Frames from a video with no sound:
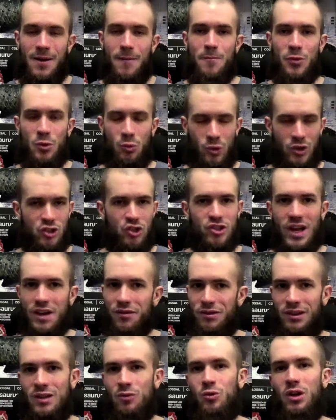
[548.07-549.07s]
which
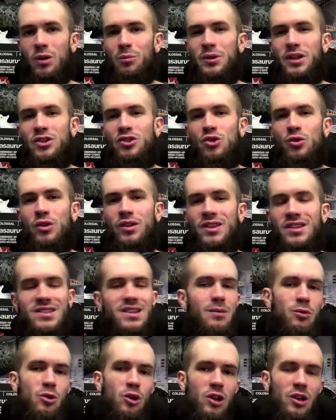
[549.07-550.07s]
definitely will be during the
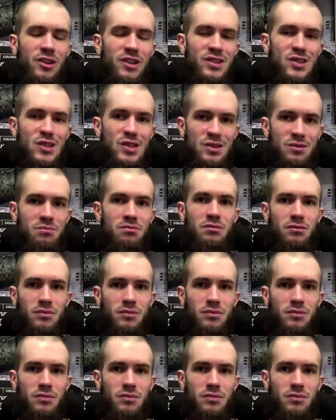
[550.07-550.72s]
summer holiday season.